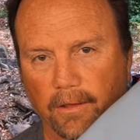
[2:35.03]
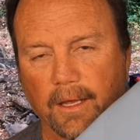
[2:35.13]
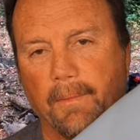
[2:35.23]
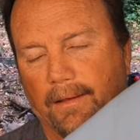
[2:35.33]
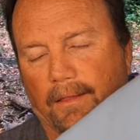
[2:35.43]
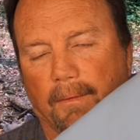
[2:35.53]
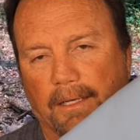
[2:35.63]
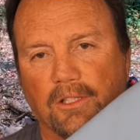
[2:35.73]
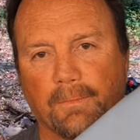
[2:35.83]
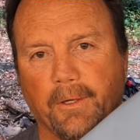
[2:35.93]
Let me let
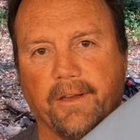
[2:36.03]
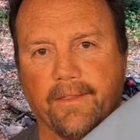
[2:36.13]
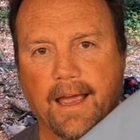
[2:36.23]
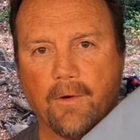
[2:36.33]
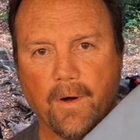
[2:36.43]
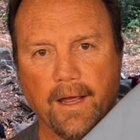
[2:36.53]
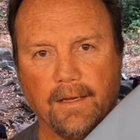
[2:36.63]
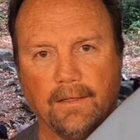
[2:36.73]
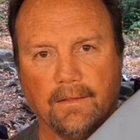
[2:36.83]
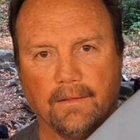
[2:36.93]
me just put it that way.